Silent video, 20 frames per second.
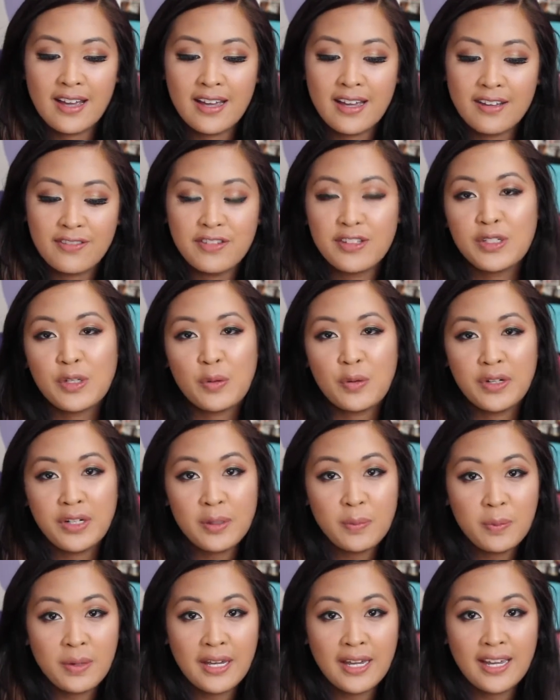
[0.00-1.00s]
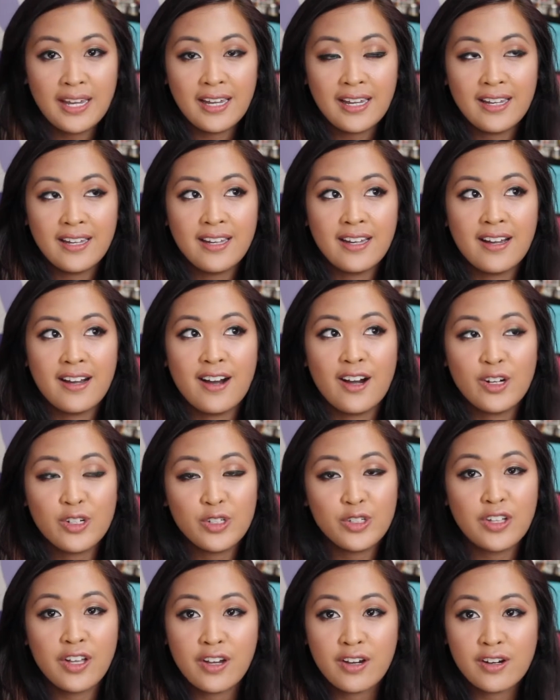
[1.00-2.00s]
if you don't want to pay
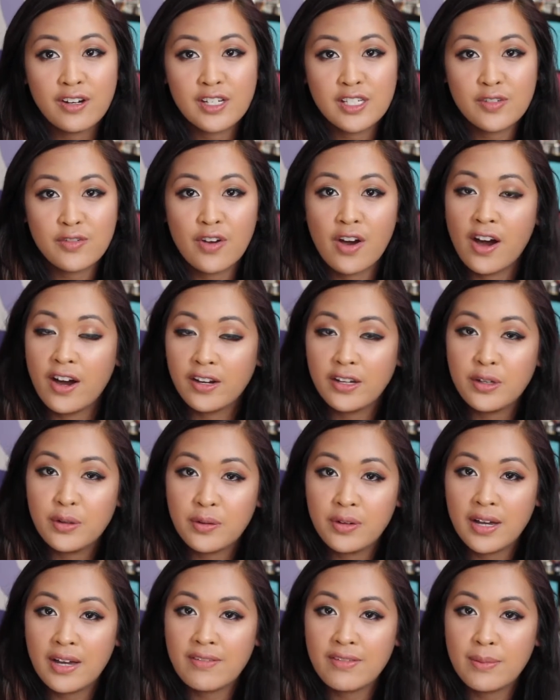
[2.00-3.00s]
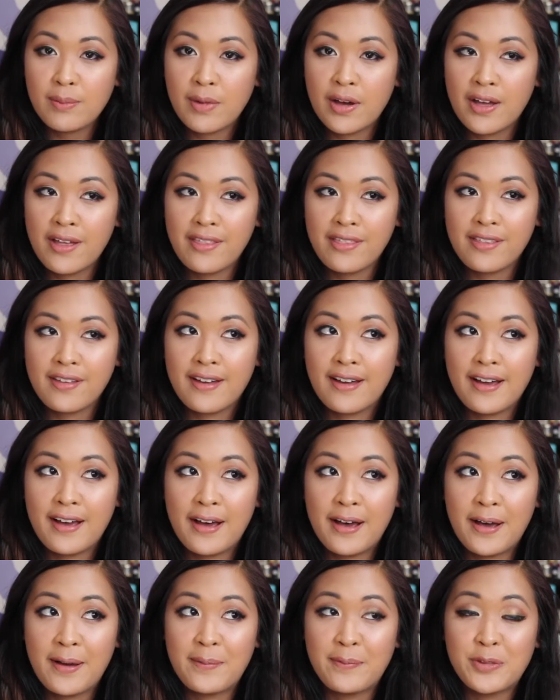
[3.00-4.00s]
$100 for hot yoga every month,
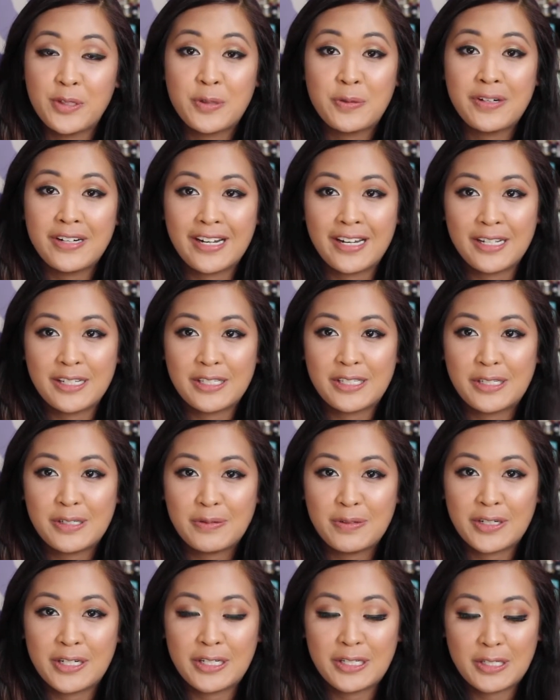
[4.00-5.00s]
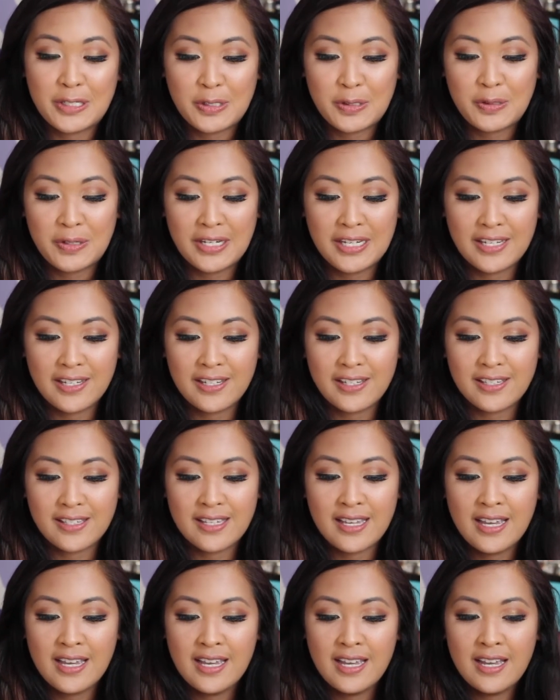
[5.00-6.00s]
do what I do. What I do is
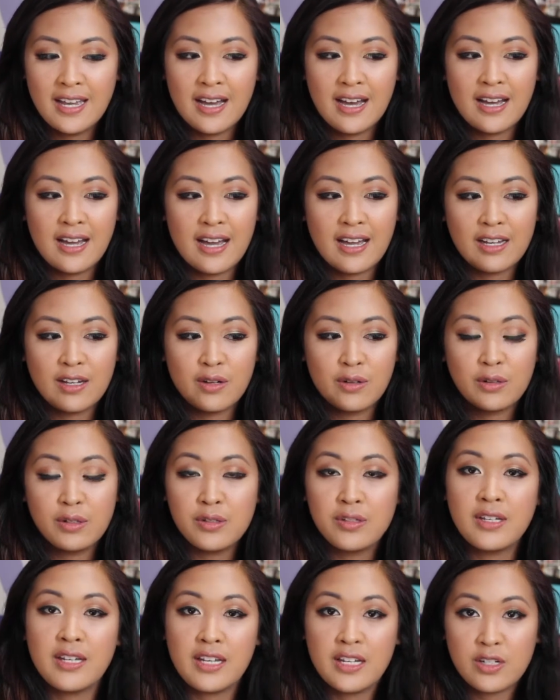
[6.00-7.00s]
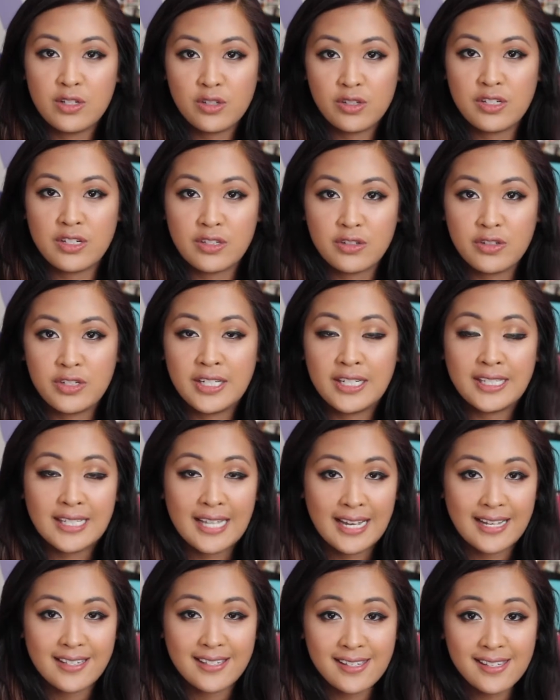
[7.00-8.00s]
I go to the introductory
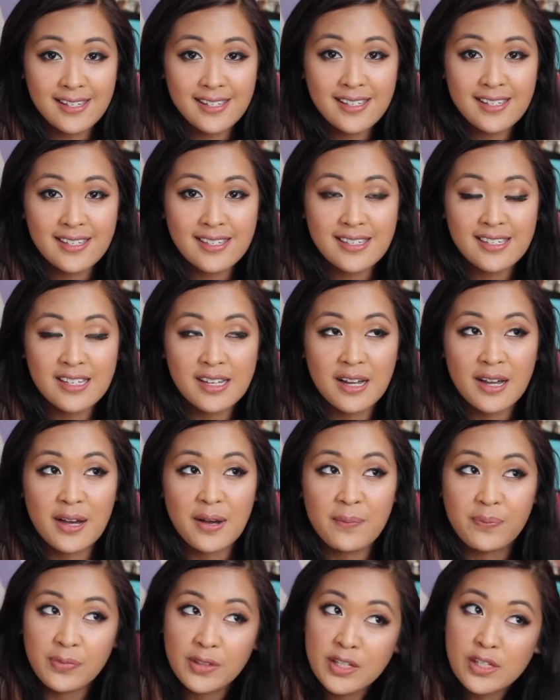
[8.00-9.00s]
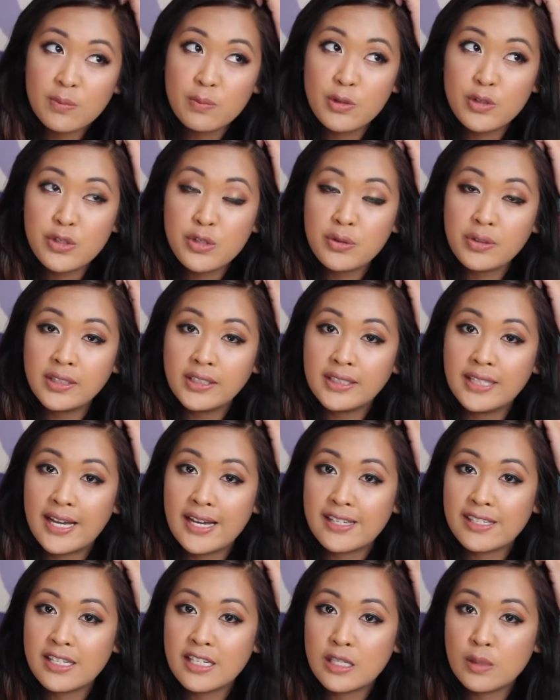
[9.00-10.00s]
classes, because most yoga
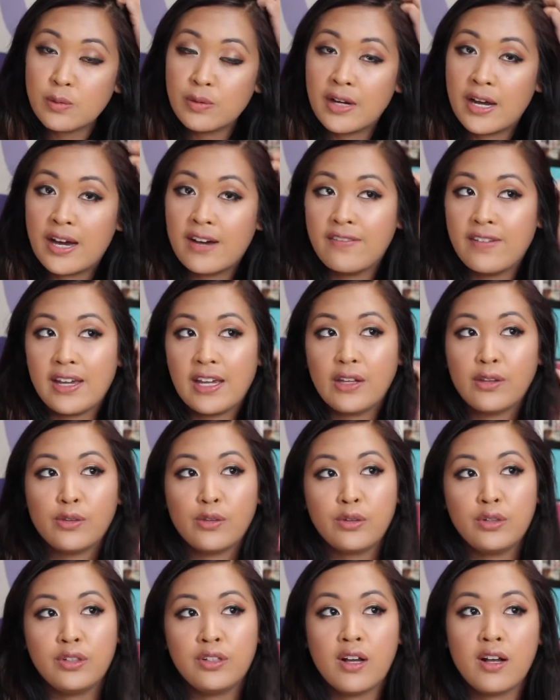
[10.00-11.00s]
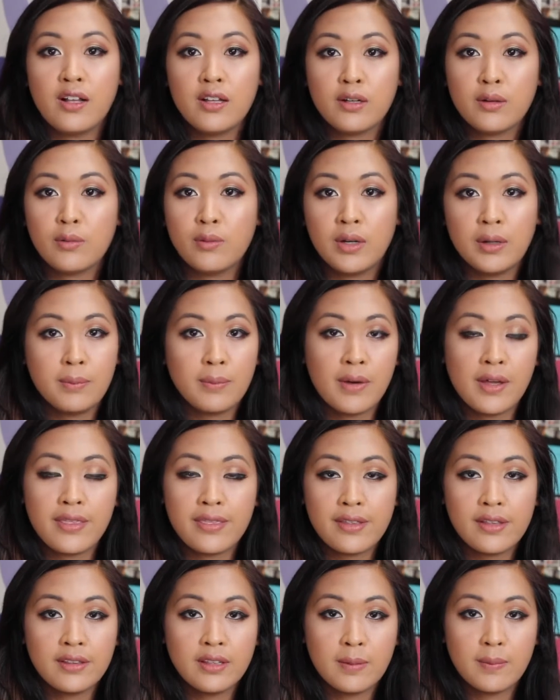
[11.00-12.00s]
classes would have a $30 1
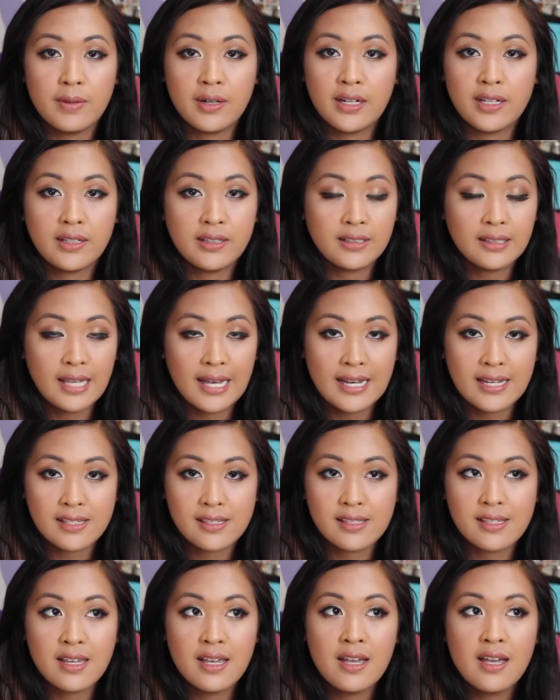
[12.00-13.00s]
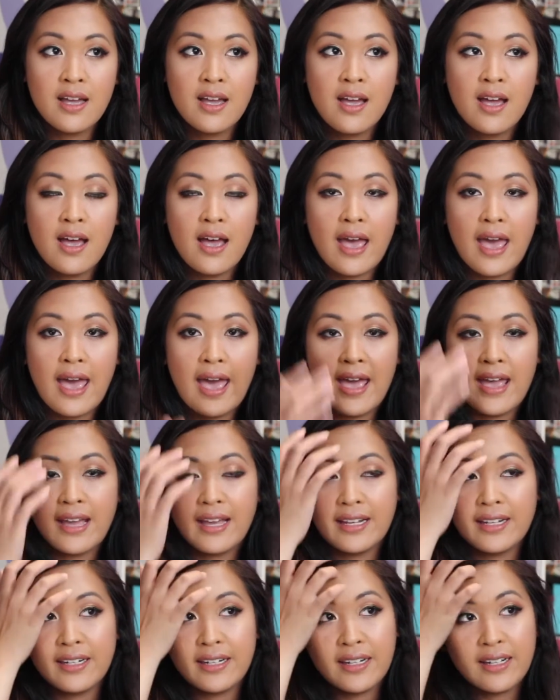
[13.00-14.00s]
month unlimited class.
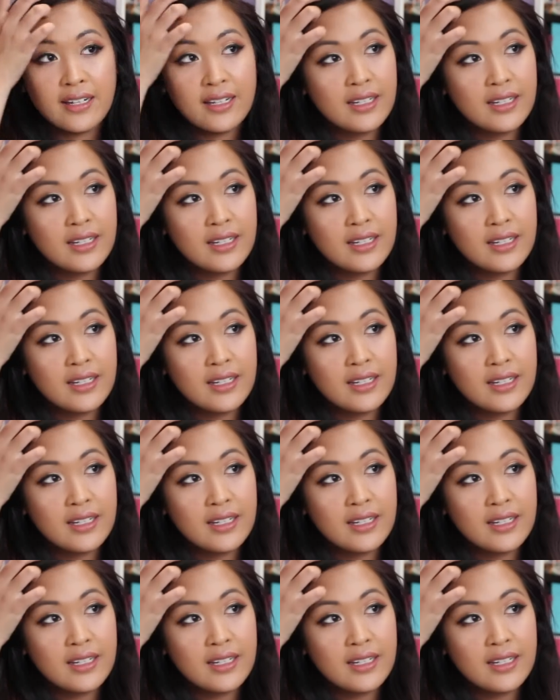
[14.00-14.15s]
And